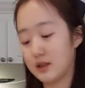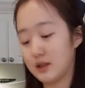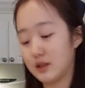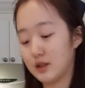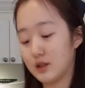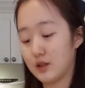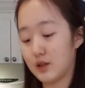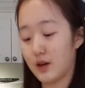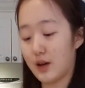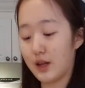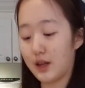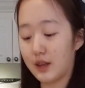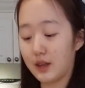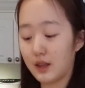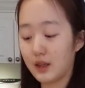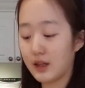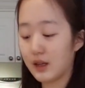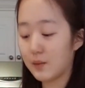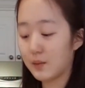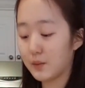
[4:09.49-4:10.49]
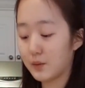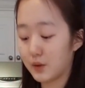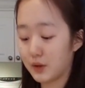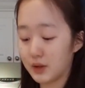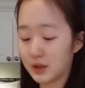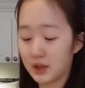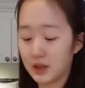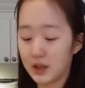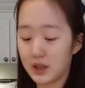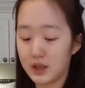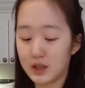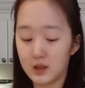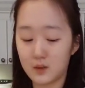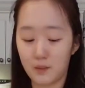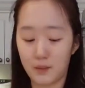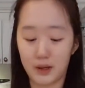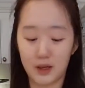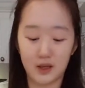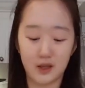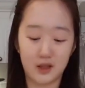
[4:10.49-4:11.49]
So I think I'm going to need to
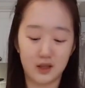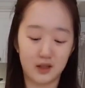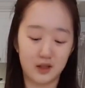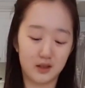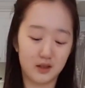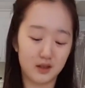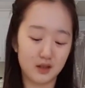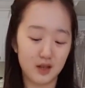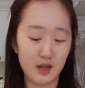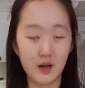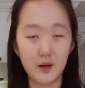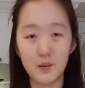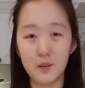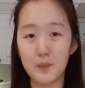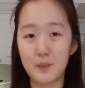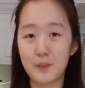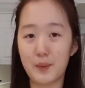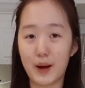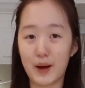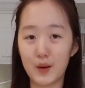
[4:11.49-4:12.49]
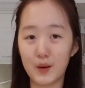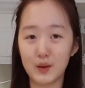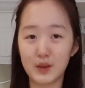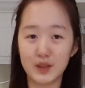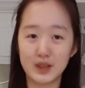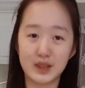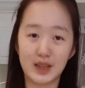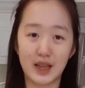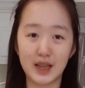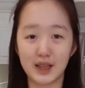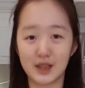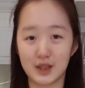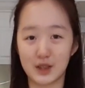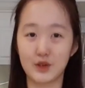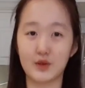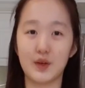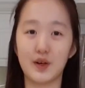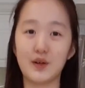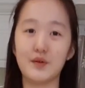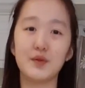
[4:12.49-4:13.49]
make about 10
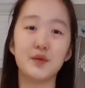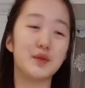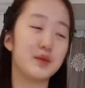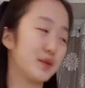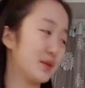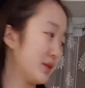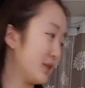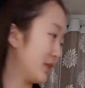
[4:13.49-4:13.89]
to 12.